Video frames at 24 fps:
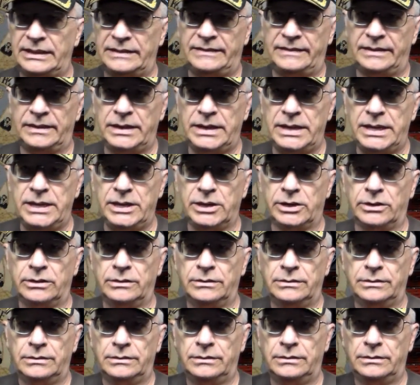that's in here
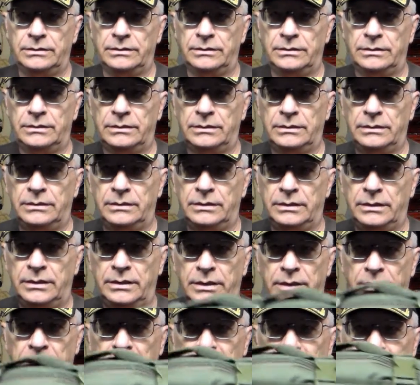
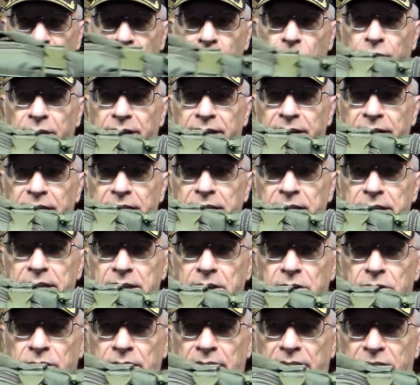is going in
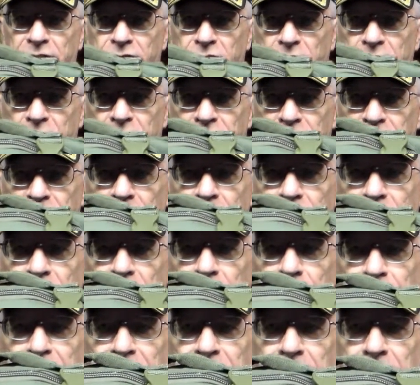here, and as you can see, there's going
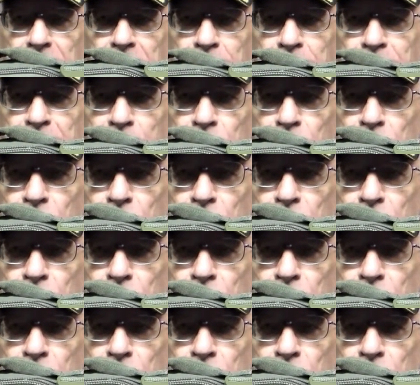to be a little bit